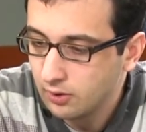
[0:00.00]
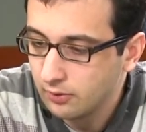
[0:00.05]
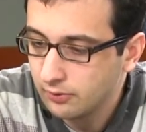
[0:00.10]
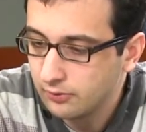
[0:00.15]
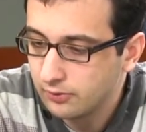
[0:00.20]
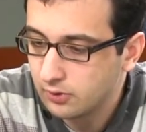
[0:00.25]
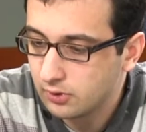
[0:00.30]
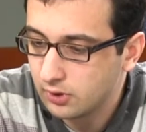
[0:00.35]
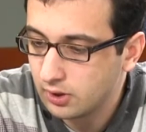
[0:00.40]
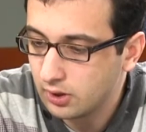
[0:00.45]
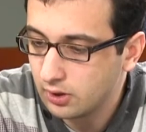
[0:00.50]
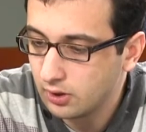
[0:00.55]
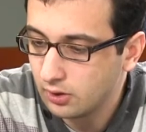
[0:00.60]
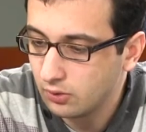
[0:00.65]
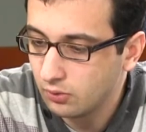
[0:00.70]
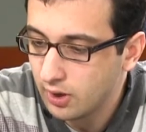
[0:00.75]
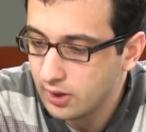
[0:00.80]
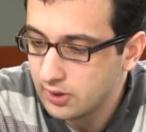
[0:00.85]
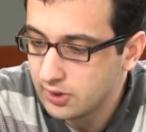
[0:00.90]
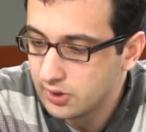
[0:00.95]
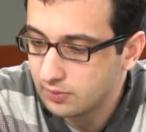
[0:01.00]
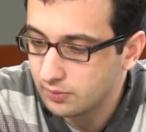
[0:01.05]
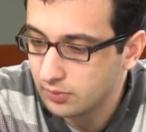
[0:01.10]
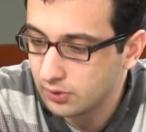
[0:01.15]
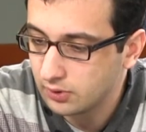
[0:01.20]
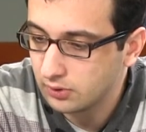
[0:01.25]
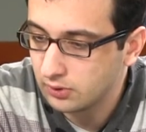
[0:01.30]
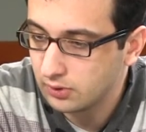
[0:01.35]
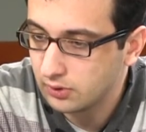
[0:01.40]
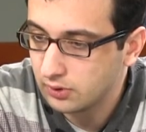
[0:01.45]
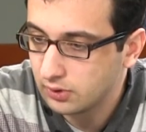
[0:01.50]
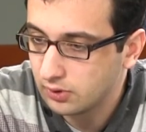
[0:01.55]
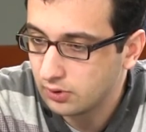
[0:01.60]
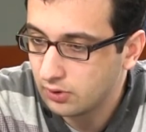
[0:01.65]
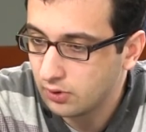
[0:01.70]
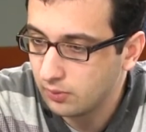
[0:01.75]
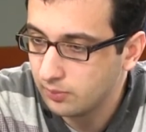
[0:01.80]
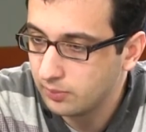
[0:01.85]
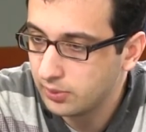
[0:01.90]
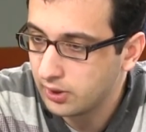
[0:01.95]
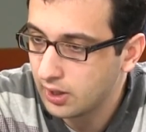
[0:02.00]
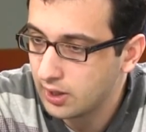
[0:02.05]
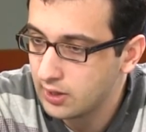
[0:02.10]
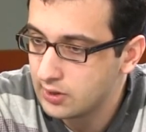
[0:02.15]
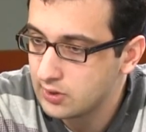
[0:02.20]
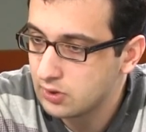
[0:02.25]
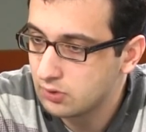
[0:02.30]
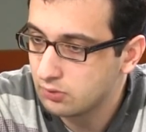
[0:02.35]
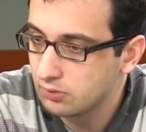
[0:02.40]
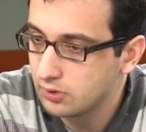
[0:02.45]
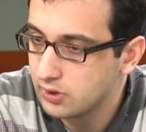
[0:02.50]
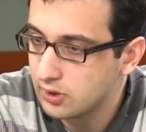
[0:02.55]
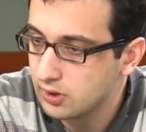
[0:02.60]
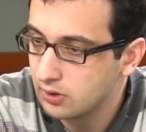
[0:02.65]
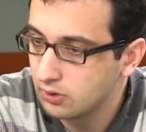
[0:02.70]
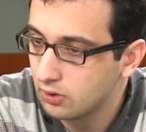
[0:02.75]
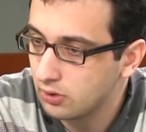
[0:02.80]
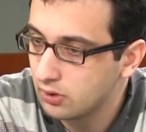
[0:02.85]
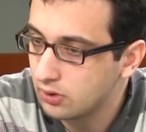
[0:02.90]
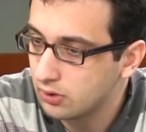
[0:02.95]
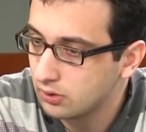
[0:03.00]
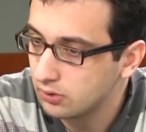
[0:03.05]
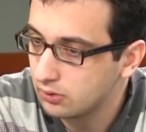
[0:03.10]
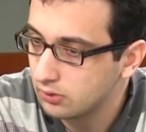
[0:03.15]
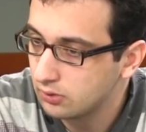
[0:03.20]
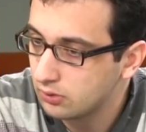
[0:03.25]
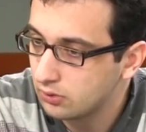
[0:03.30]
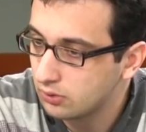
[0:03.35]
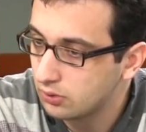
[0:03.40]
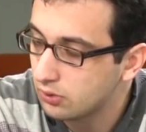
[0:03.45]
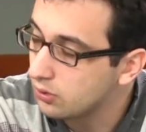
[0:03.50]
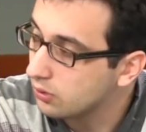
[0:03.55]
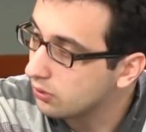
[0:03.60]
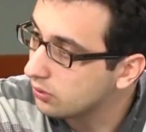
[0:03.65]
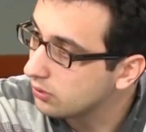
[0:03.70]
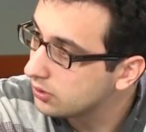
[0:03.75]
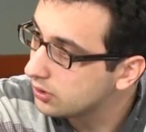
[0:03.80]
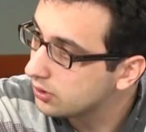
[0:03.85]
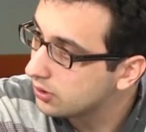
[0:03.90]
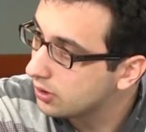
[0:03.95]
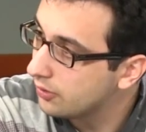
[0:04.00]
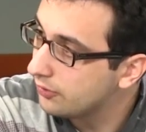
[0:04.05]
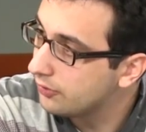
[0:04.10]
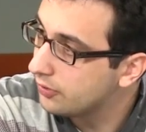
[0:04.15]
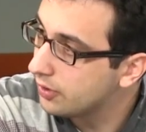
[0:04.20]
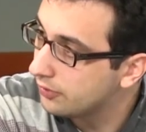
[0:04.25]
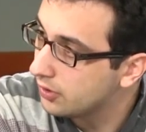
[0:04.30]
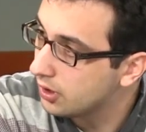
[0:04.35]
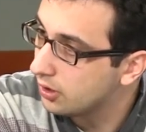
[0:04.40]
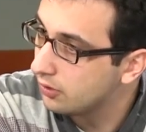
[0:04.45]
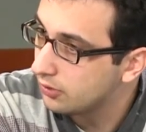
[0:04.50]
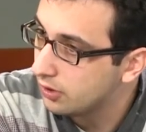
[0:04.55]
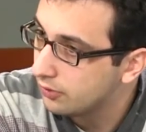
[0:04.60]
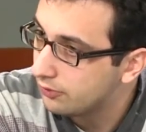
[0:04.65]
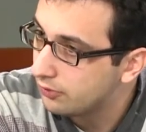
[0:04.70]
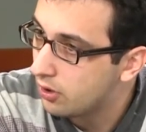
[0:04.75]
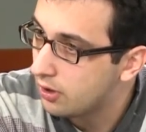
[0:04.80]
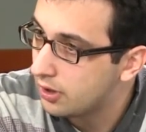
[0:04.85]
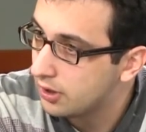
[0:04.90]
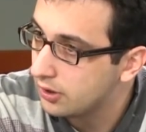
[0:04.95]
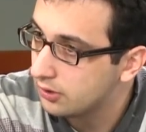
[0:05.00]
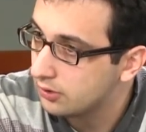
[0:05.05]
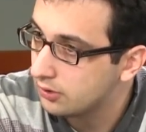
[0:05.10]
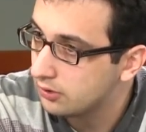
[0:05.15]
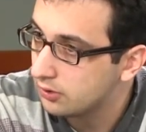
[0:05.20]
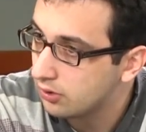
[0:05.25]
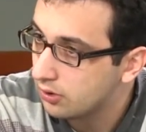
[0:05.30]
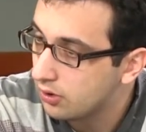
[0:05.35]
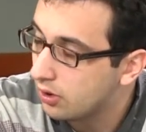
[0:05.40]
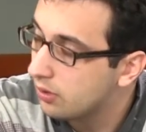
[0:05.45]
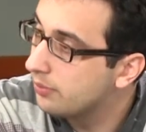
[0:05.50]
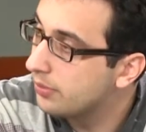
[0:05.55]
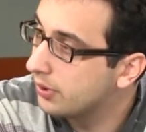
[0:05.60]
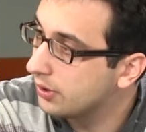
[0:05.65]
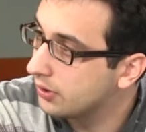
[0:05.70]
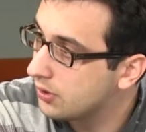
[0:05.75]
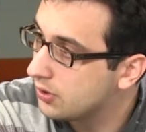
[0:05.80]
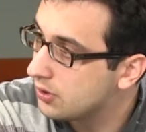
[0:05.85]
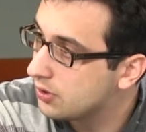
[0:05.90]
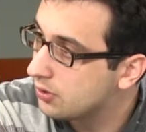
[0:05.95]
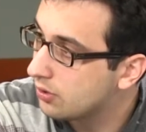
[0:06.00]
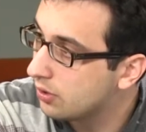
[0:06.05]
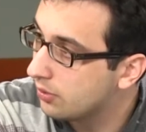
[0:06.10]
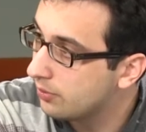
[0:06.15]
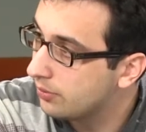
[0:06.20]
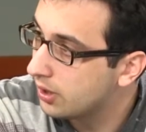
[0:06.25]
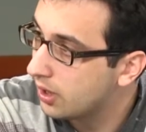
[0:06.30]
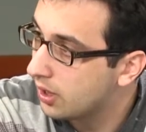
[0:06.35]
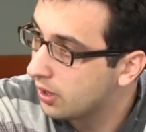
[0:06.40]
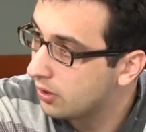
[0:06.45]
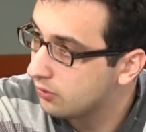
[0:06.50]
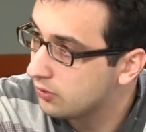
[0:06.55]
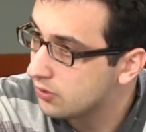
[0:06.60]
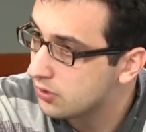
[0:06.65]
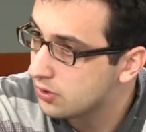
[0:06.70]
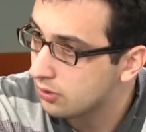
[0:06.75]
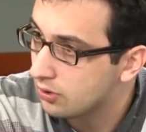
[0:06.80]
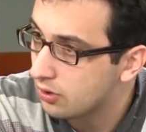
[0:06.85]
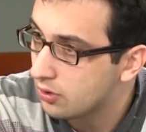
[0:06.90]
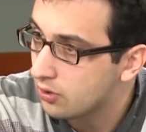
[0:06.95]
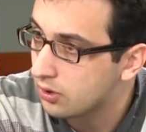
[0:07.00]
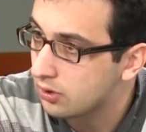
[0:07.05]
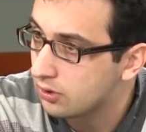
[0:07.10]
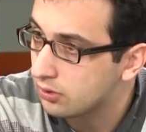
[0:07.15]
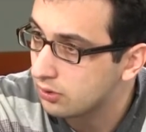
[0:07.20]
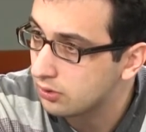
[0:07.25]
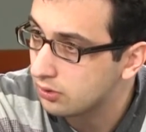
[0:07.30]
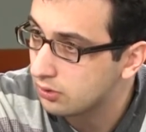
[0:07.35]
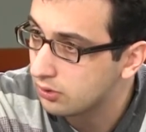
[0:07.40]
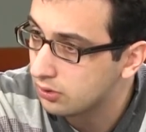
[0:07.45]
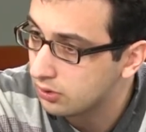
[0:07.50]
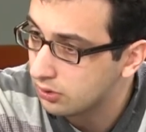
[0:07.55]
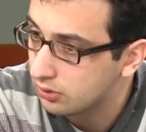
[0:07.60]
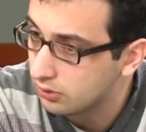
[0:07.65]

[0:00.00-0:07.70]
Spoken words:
If the investment complies with the local rules, if the foreign companies comply with the local